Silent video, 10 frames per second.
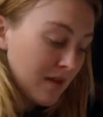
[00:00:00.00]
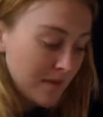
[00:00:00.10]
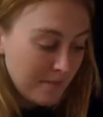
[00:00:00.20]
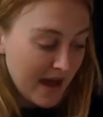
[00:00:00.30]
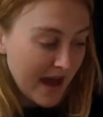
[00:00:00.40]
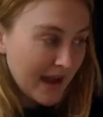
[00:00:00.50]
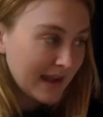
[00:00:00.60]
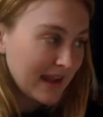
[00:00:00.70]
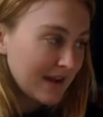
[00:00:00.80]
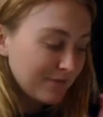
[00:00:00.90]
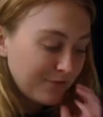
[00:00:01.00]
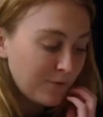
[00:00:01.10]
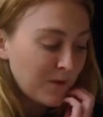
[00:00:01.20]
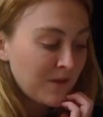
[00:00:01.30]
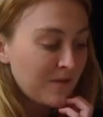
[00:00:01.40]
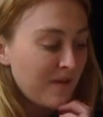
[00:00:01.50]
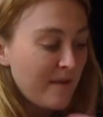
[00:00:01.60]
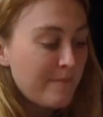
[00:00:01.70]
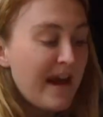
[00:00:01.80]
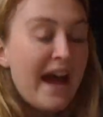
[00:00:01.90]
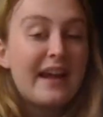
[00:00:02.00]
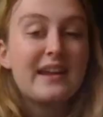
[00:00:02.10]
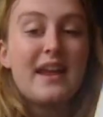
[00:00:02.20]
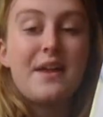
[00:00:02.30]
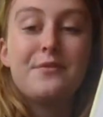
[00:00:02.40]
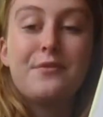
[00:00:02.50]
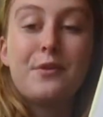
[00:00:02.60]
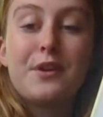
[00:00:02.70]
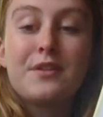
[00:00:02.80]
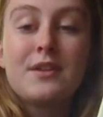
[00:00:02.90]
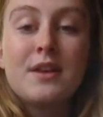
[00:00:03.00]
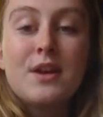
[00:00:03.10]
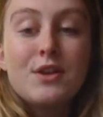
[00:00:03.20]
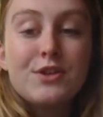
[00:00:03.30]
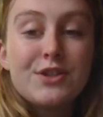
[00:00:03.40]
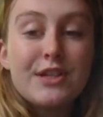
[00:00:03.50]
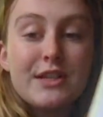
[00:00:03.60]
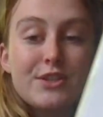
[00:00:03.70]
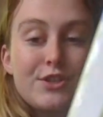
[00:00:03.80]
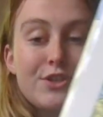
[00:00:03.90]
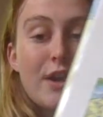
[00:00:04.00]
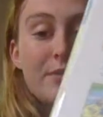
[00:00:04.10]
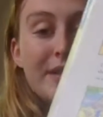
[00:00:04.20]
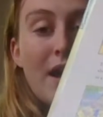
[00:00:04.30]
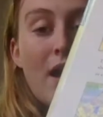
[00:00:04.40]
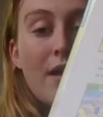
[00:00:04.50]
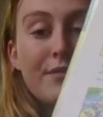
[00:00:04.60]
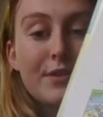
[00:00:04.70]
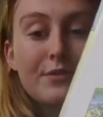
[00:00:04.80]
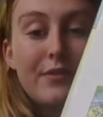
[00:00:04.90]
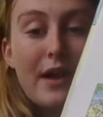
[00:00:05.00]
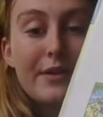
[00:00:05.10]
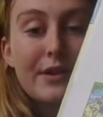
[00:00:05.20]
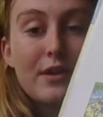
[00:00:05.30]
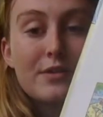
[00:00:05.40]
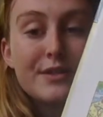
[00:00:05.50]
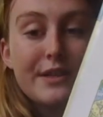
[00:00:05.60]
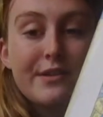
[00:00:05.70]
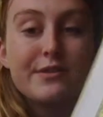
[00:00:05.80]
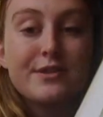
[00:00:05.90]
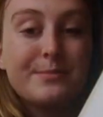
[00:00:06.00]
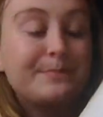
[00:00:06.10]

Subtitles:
Back and forth, back and forth. She is showing off her flower girl skills.